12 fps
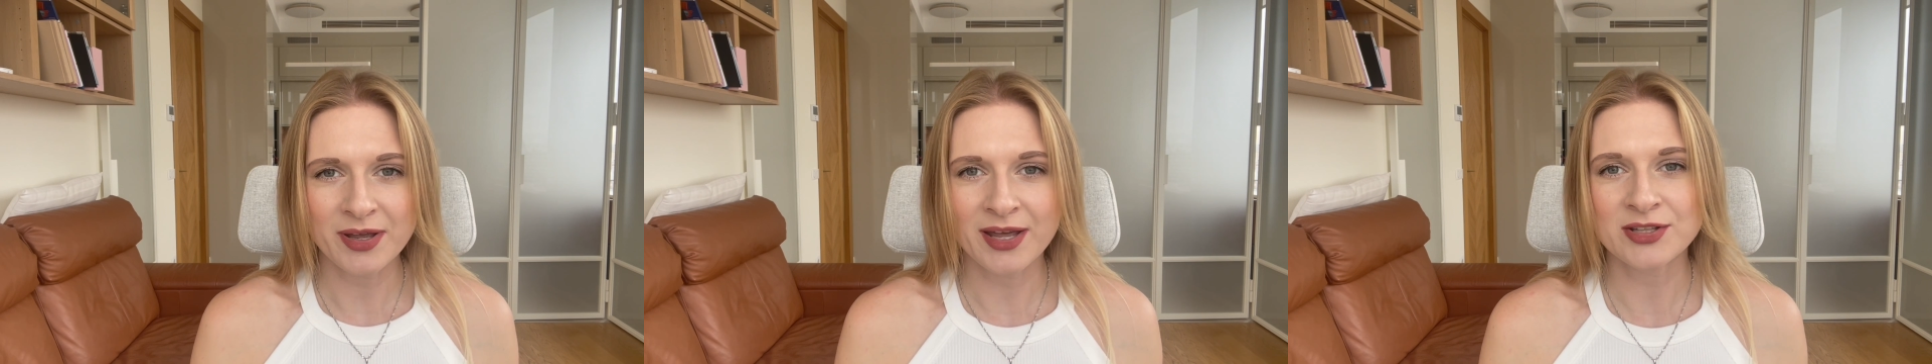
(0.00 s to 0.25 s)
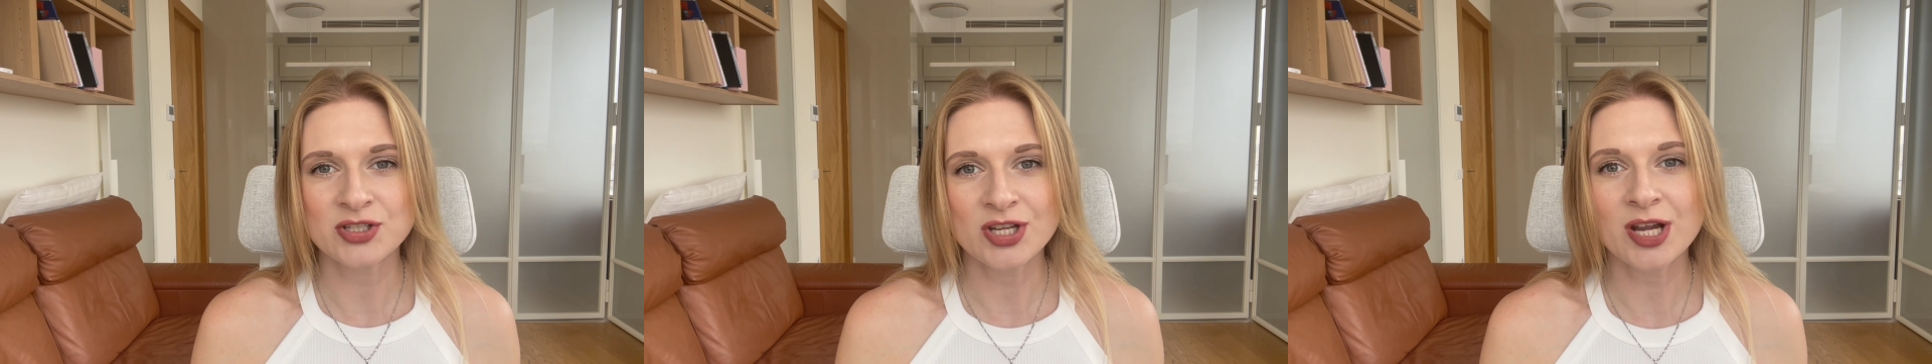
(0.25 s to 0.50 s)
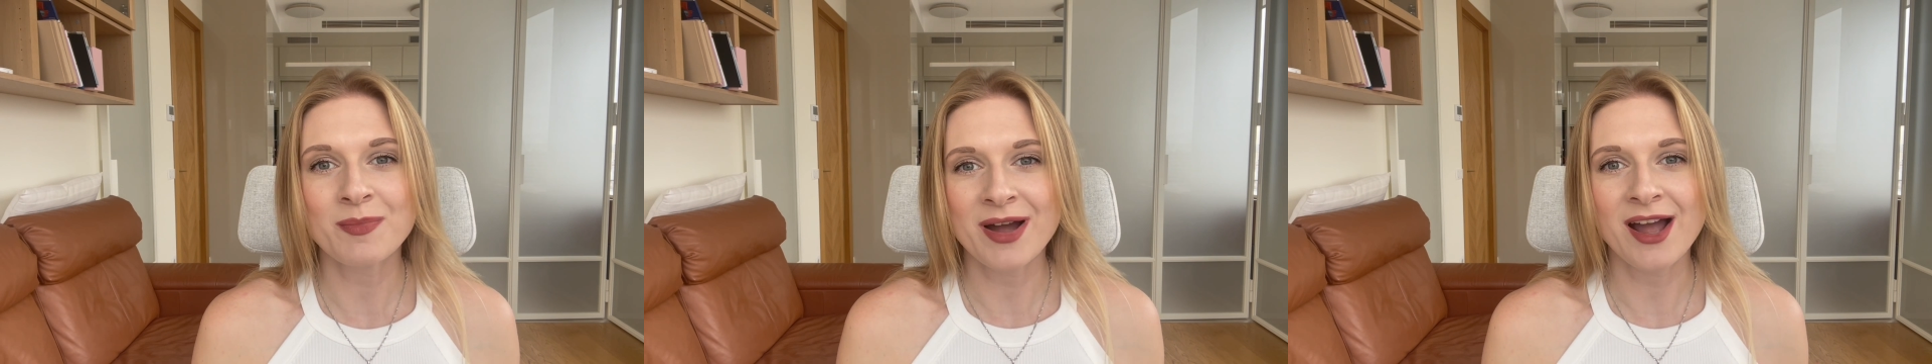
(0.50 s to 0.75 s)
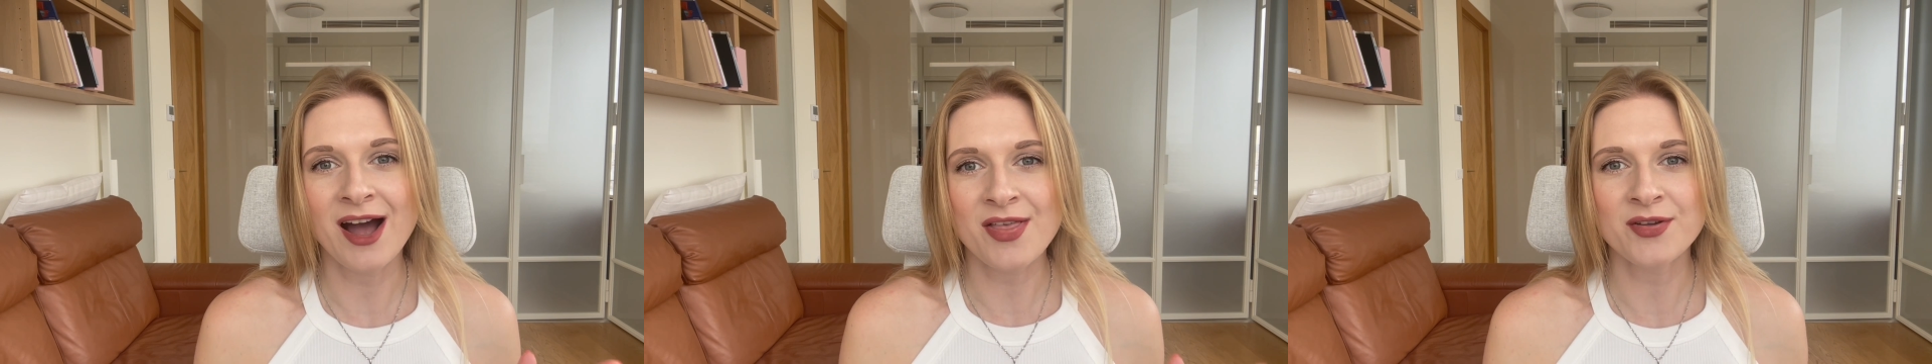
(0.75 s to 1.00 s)
and check
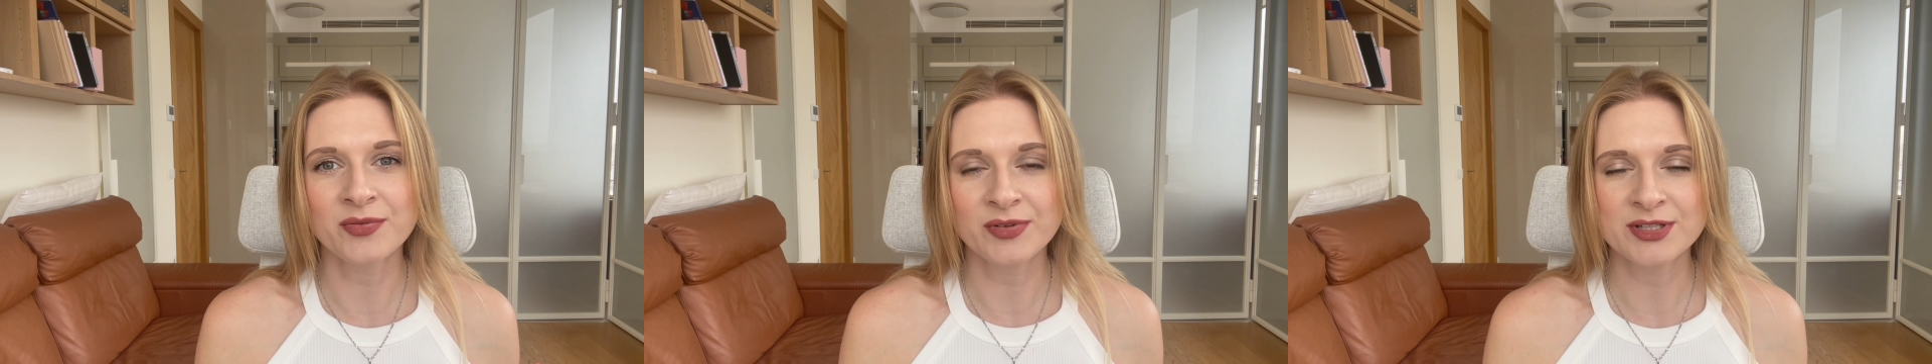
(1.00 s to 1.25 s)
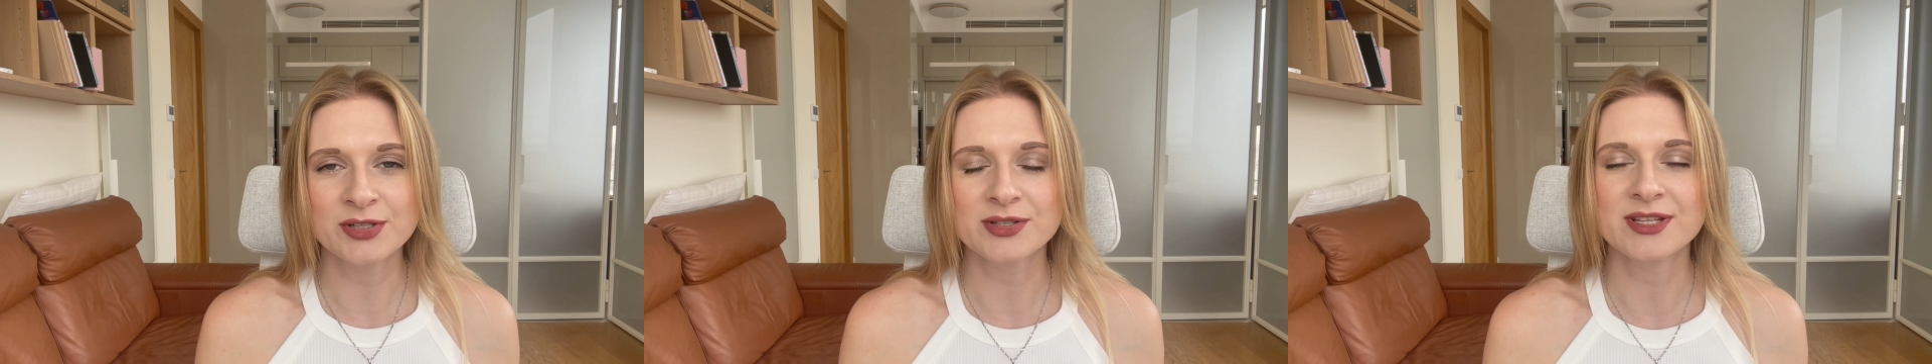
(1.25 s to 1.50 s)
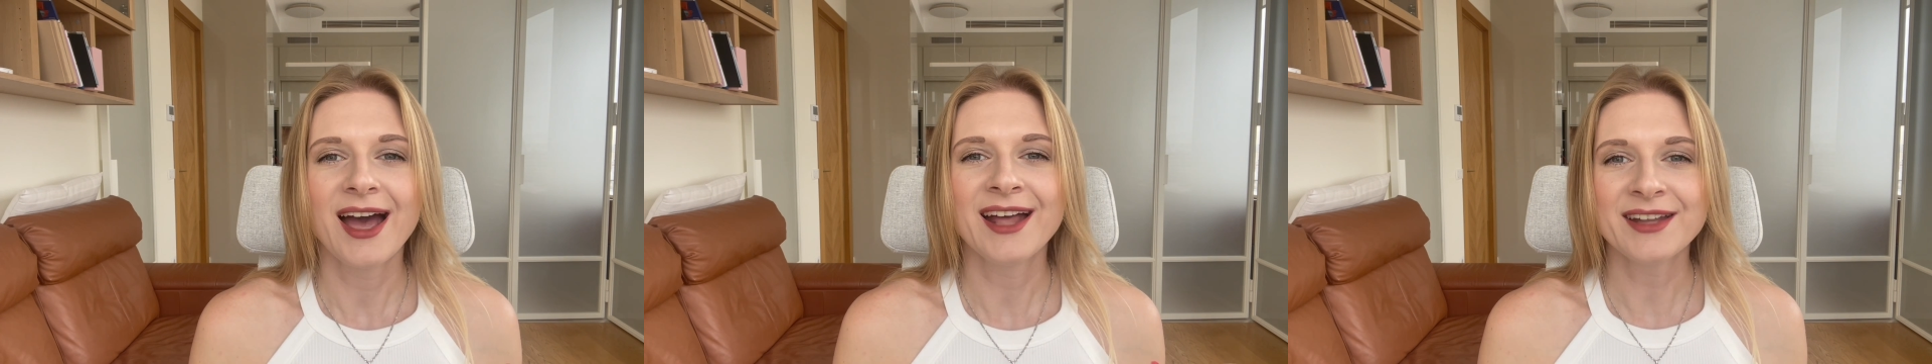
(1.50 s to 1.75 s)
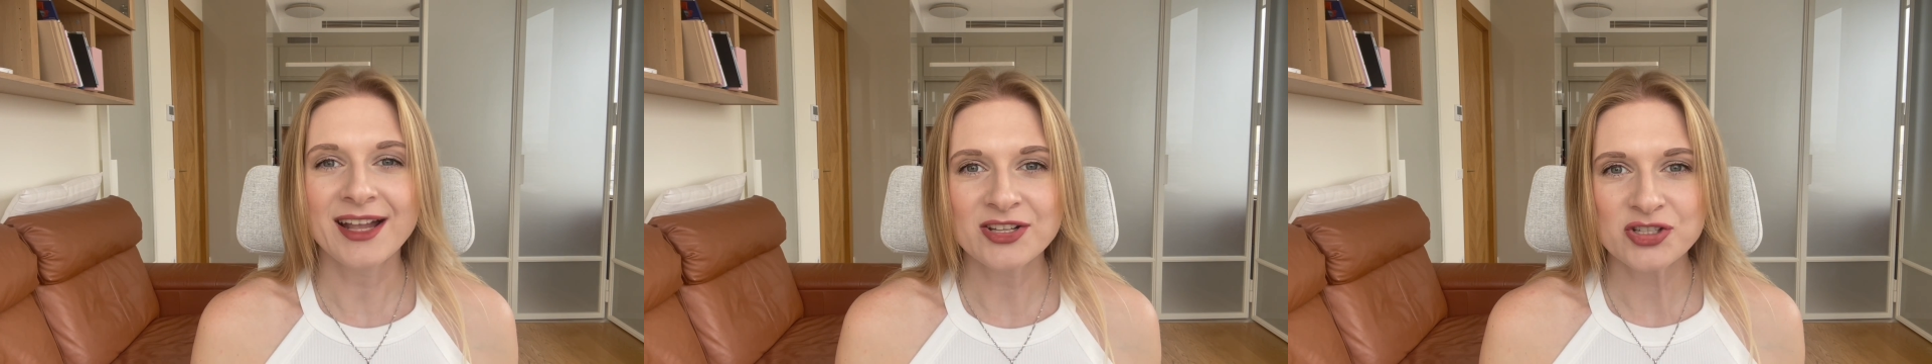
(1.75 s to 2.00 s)
my other videos,
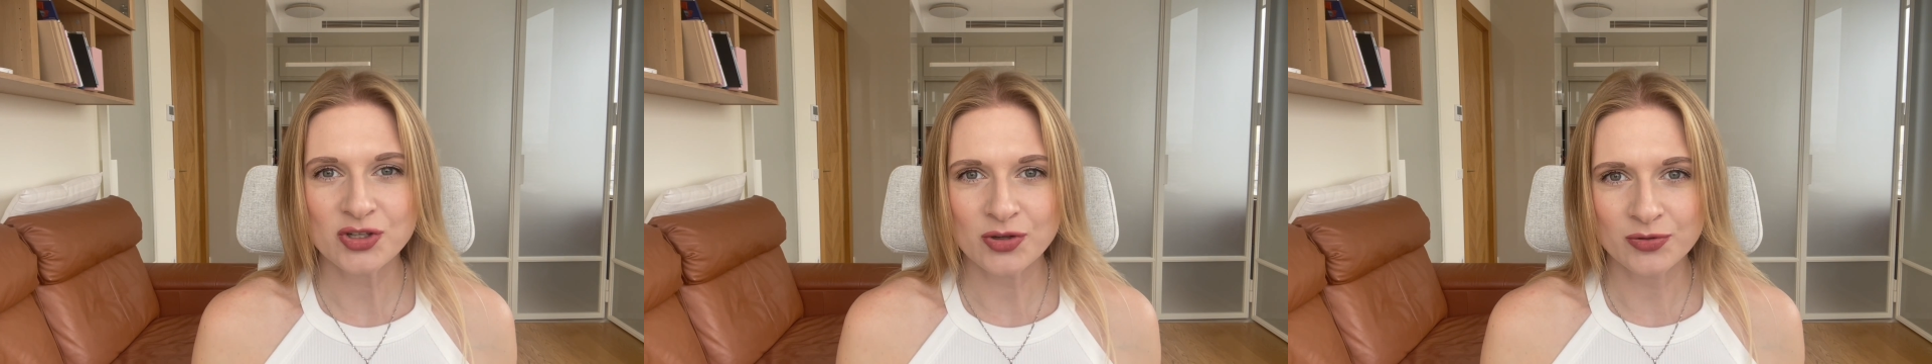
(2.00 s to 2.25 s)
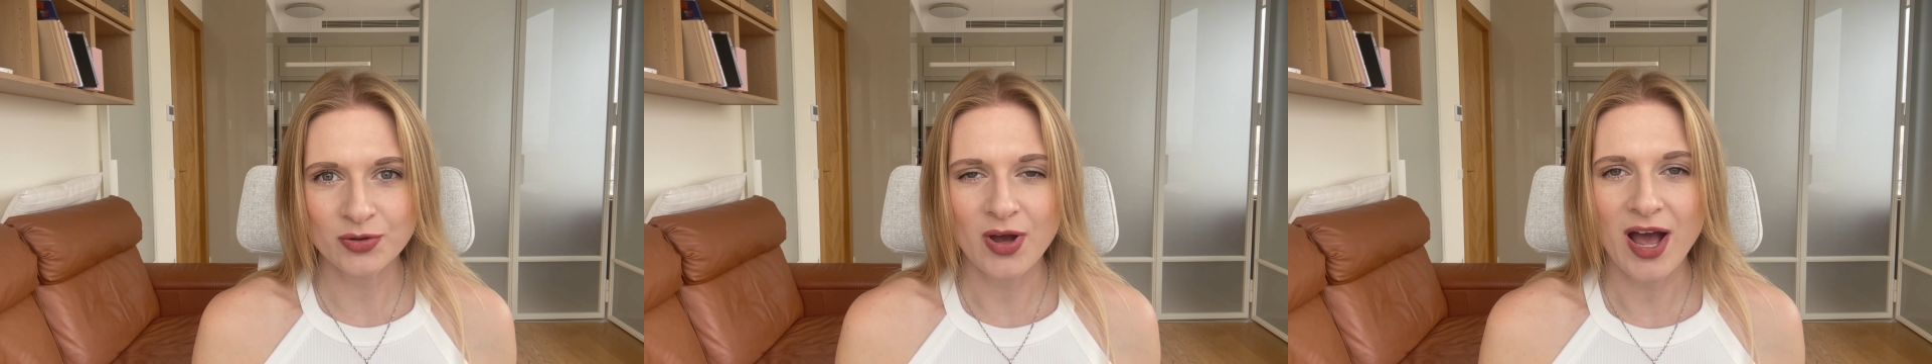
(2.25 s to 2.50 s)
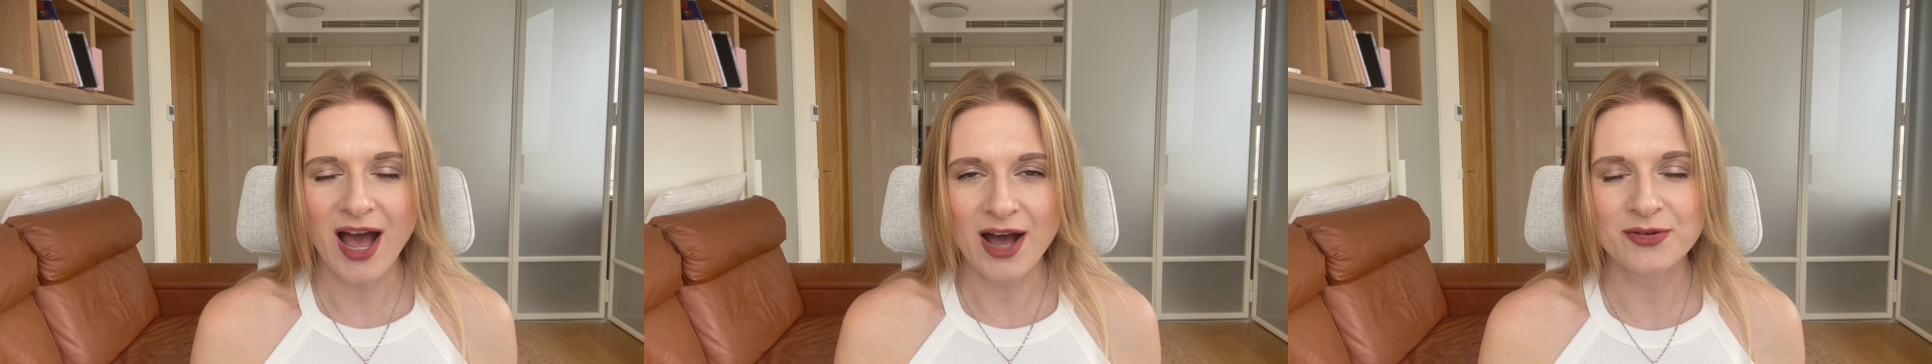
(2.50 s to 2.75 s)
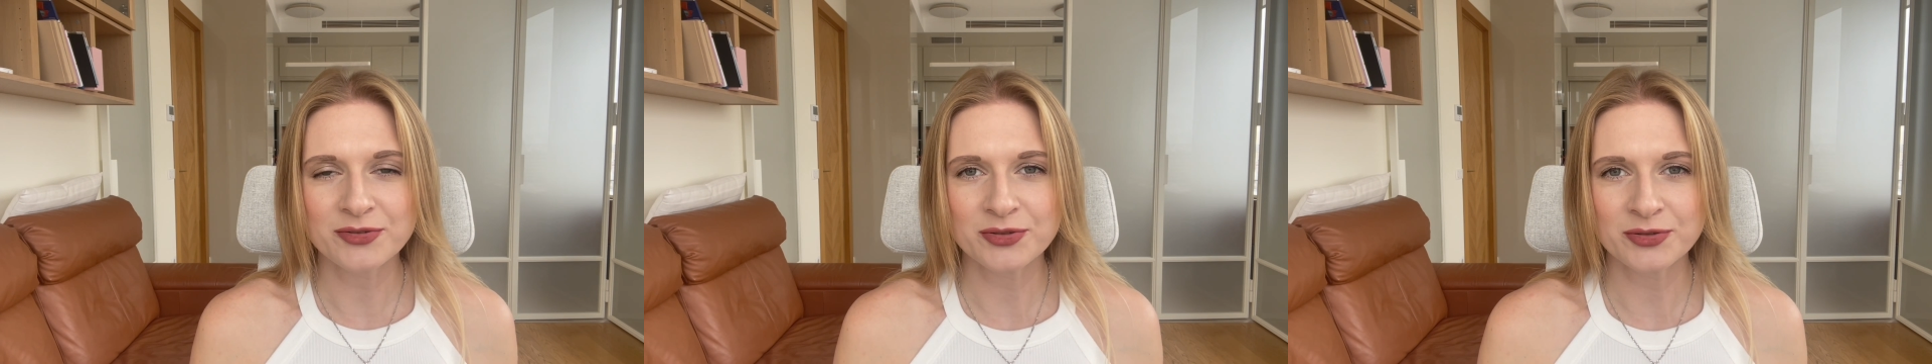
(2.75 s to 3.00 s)
and I'll show you
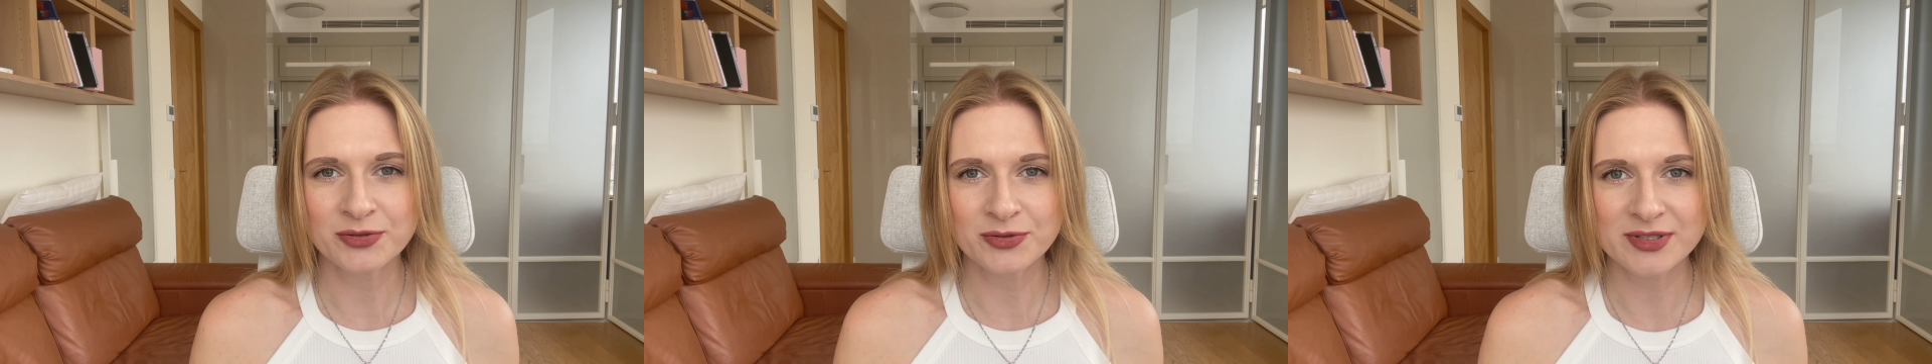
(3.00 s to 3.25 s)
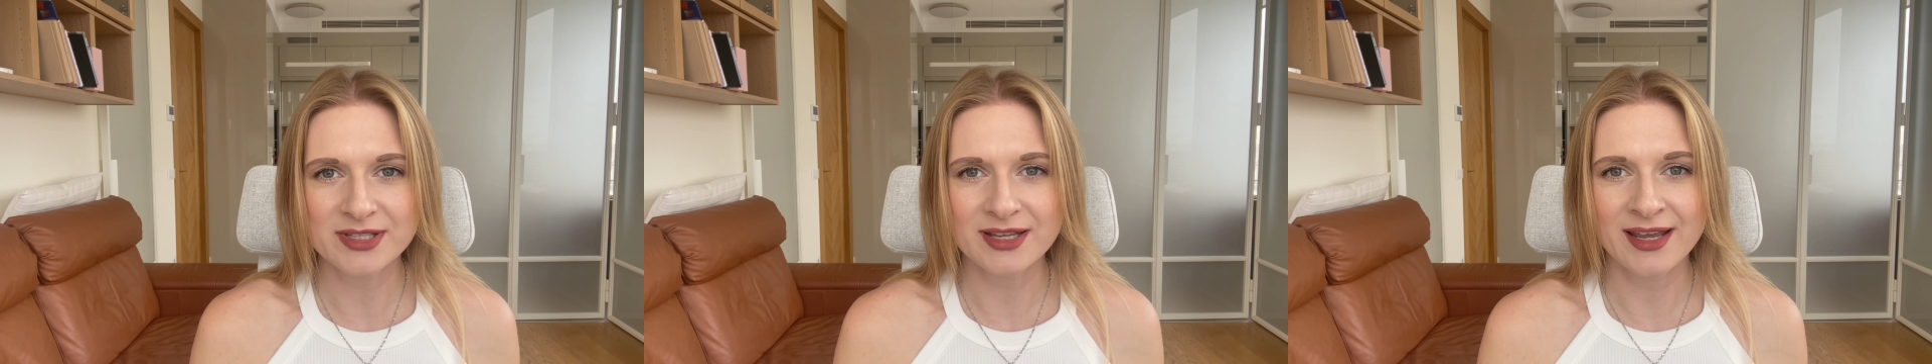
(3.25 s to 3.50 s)
how to use